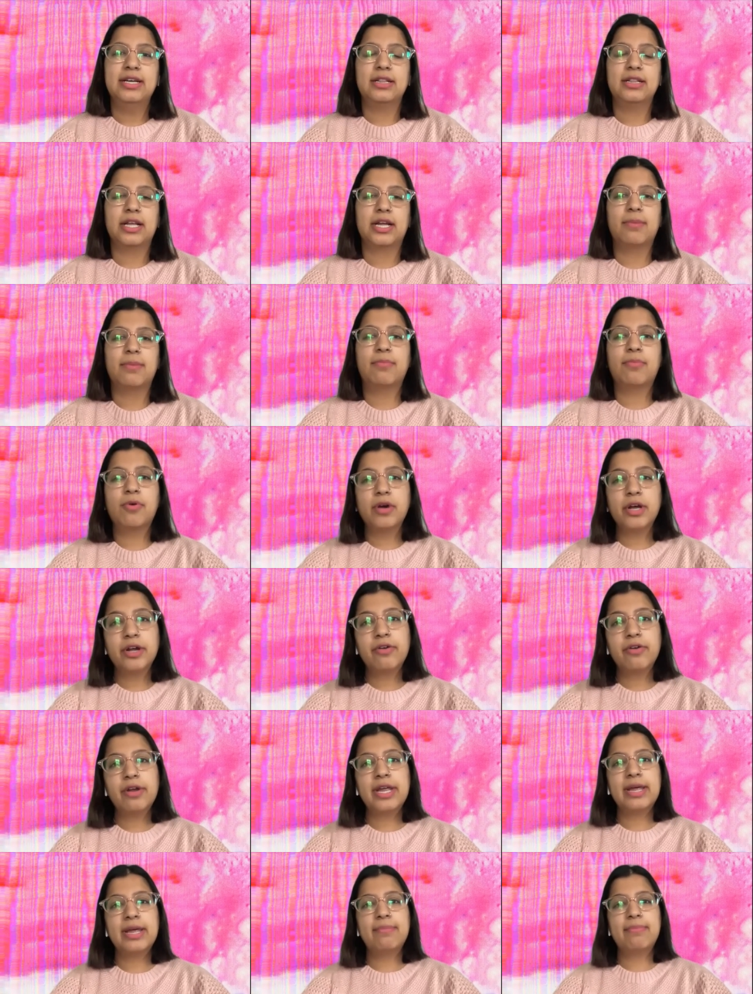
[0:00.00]
like
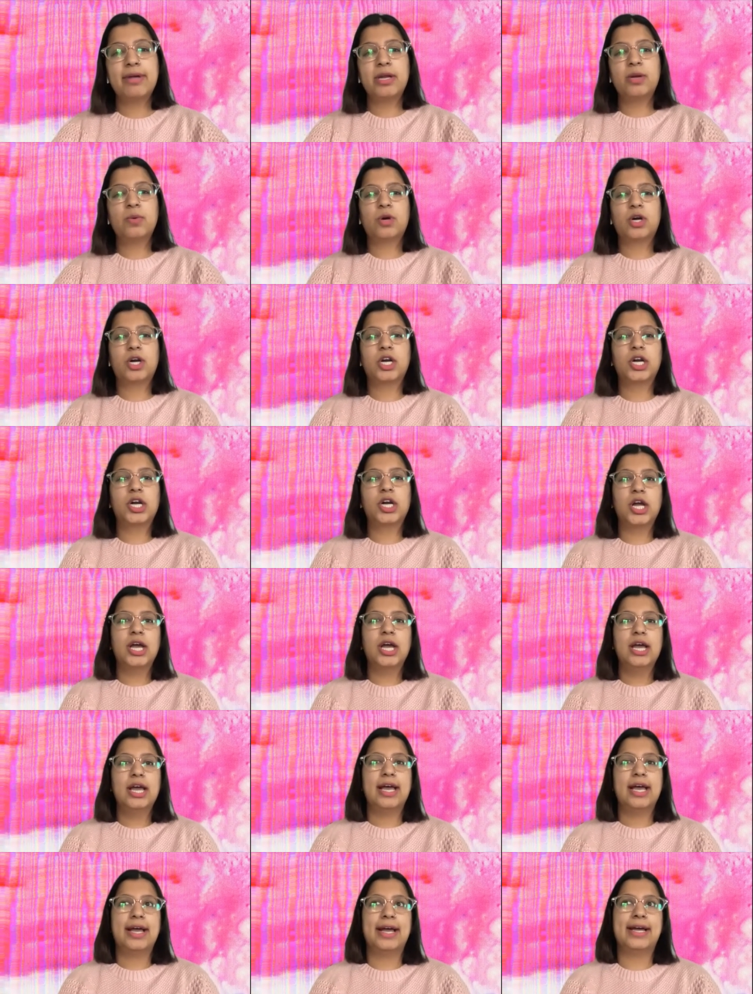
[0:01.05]
embroidery, beadwork,
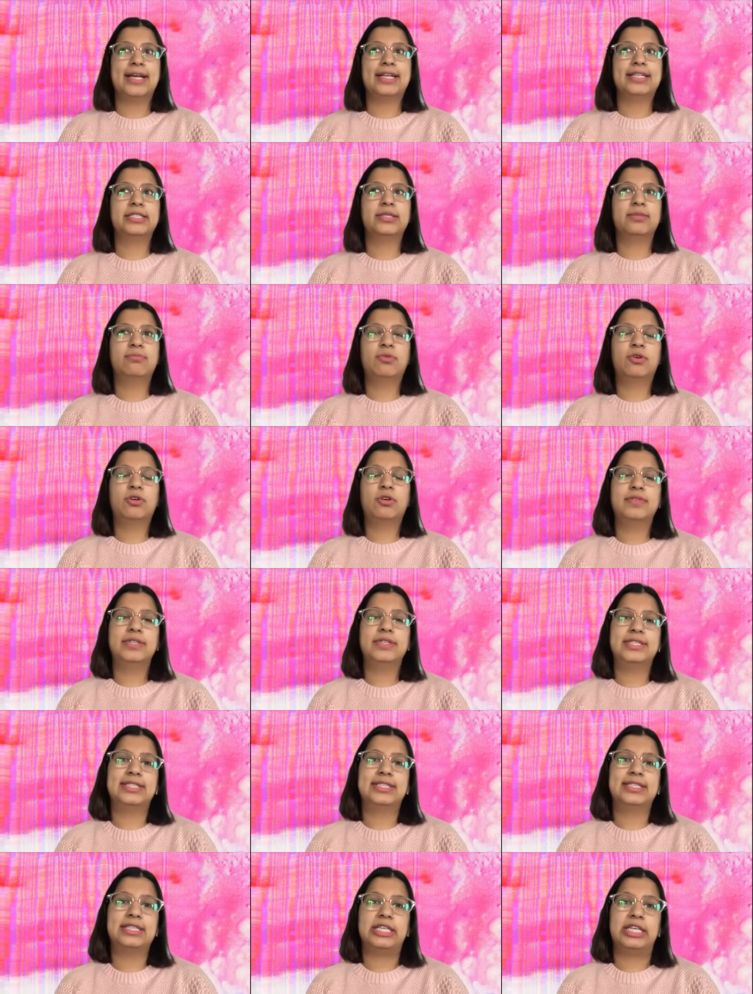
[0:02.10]
and more
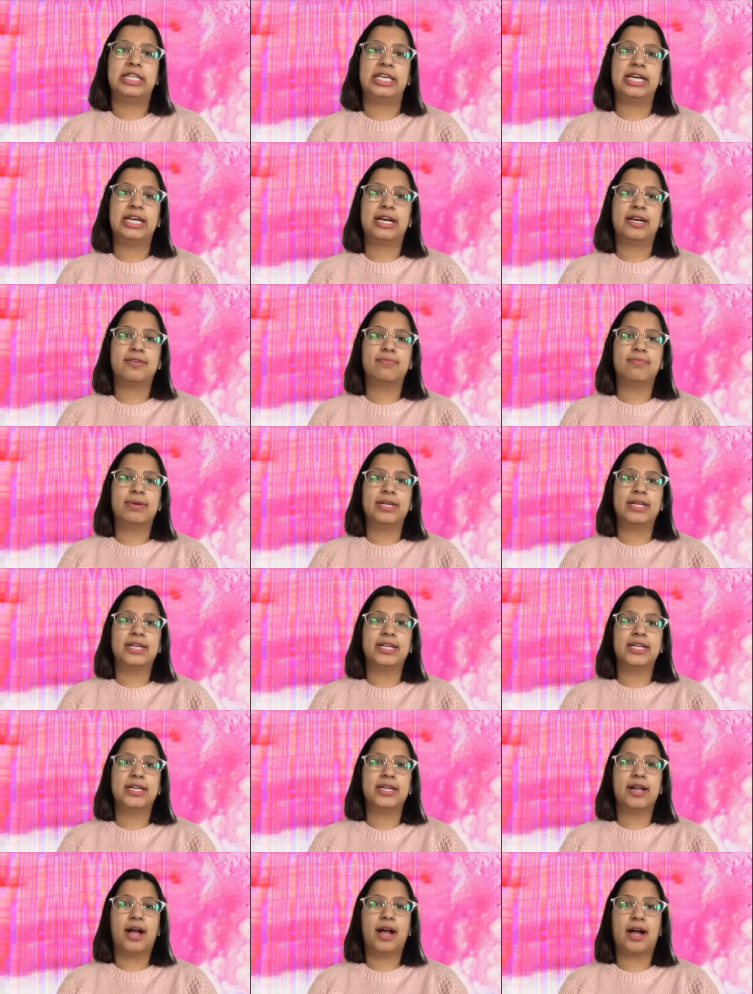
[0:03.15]
recently I've
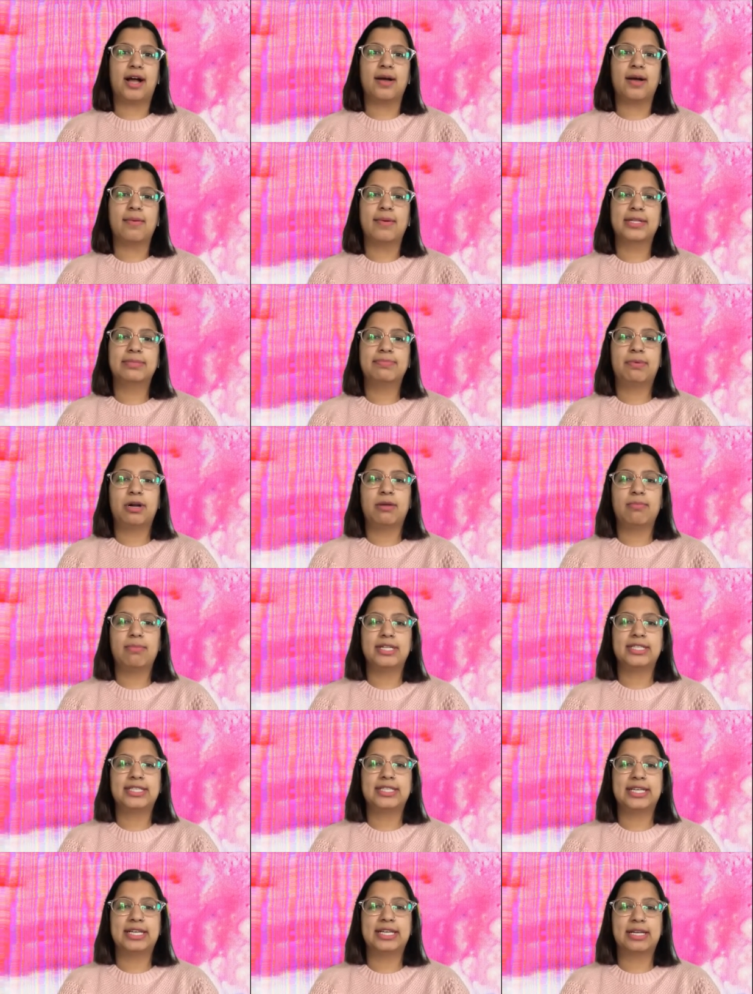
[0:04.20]
been
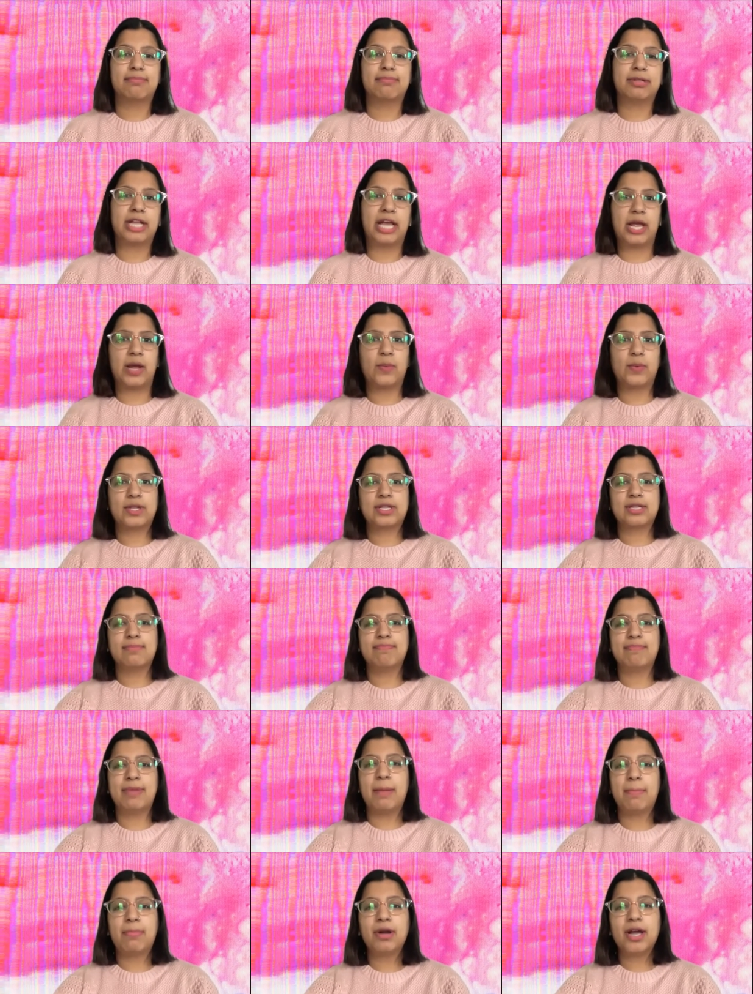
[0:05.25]
experimenting and playing with some
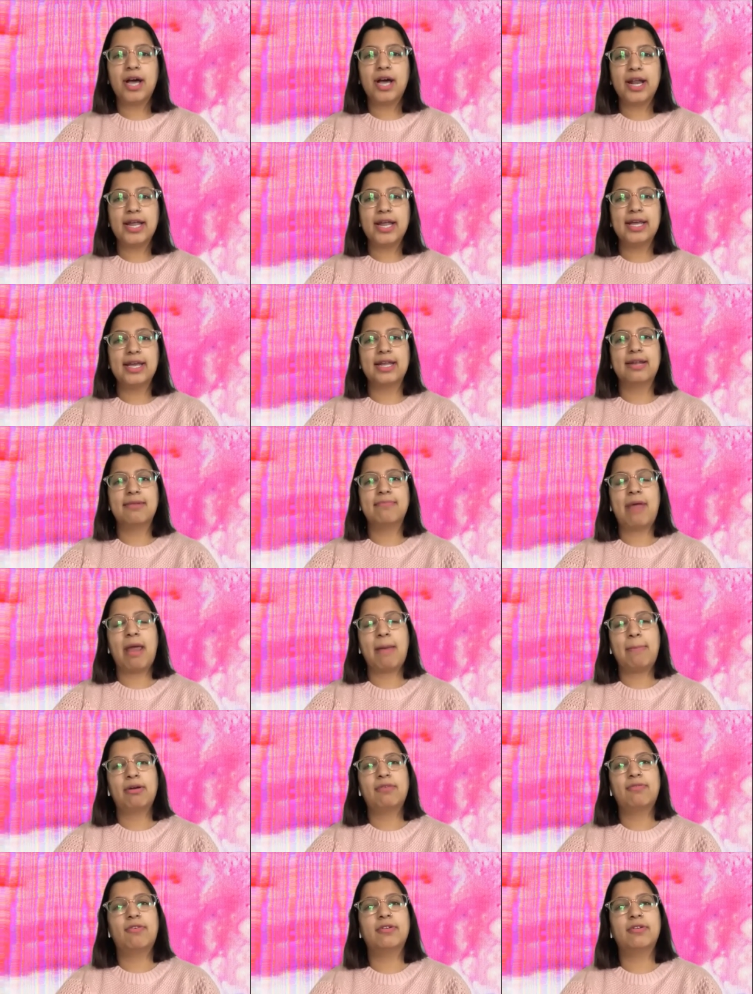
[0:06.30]
paper cutting and
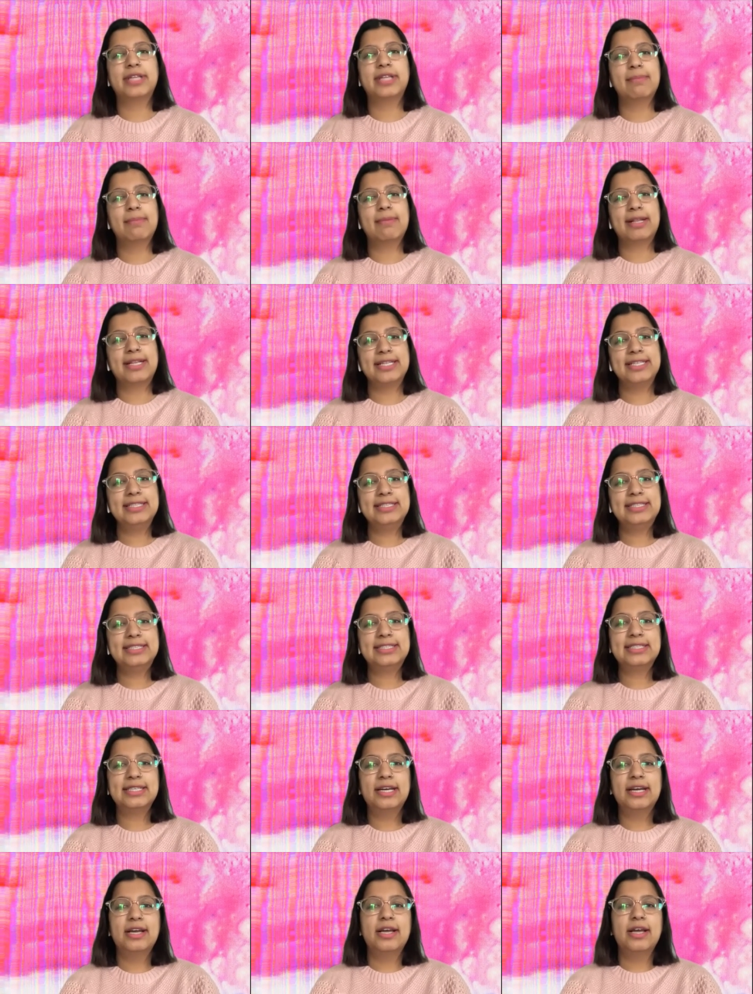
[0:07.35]
paper folding methods.